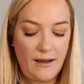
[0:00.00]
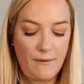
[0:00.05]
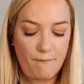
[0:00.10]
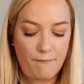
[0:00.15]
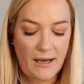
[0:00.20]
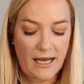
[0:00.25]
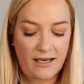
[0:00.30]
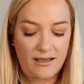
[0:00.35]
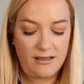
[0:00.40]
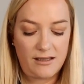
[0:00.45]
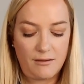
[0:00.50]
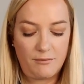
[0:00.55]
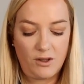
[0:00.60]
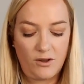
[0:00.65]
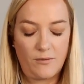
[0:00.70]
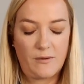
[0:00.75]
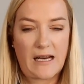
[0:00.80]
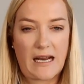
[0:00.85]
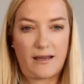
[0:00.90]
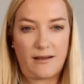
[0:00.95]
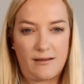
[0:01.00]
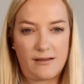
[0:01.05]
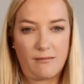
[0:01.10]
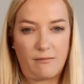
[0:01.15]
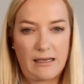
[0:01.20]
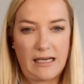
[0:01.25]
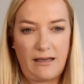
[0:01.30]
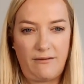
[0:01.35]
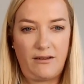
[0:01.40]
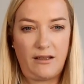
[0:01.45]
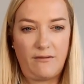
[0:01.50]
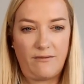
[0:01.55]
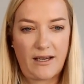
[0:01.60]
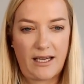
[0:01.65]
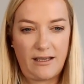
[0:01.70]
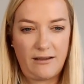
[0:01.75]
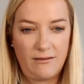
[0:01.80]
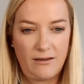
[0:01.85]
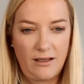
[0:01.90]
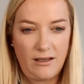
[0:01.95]
back into the blood at the subclavian
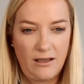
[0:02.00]
vein.